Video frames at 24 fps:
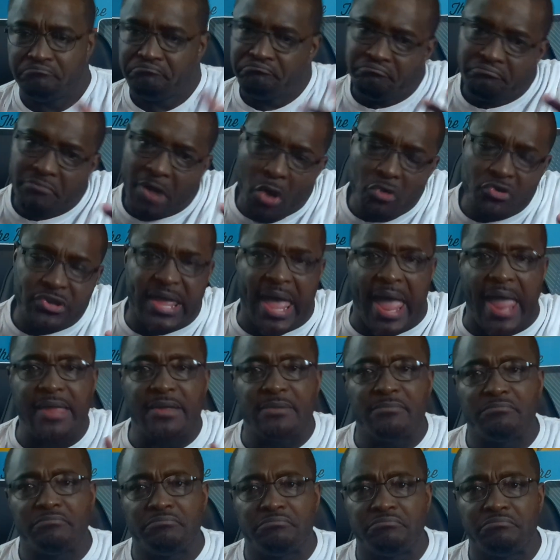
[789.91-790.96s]
Okay,
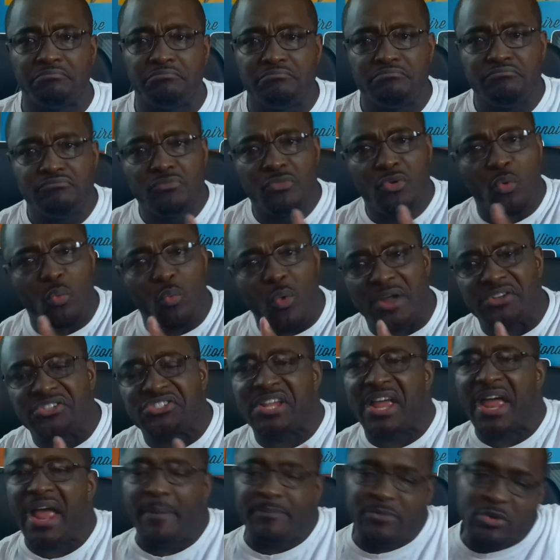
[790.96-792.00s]
one
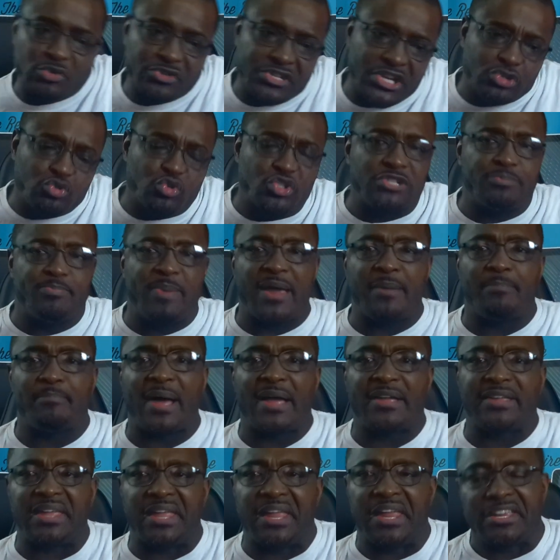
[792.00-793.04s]
time you disrespect my
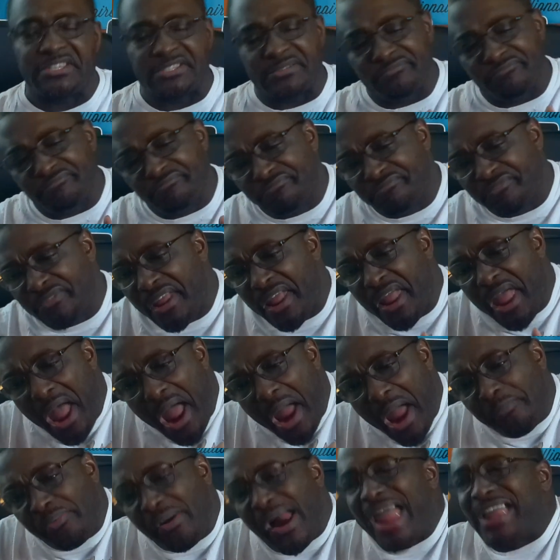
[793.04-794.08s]
kids, I
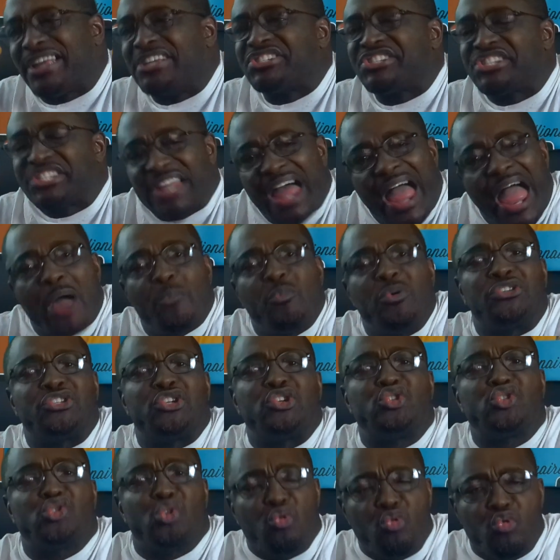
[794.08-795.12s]
probably slide with the
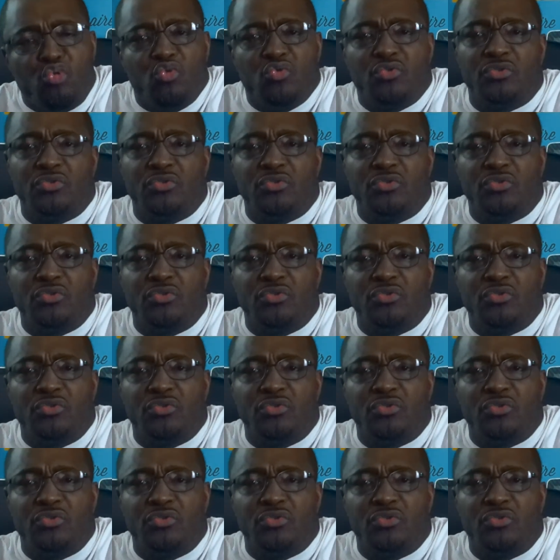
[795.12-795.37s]
two.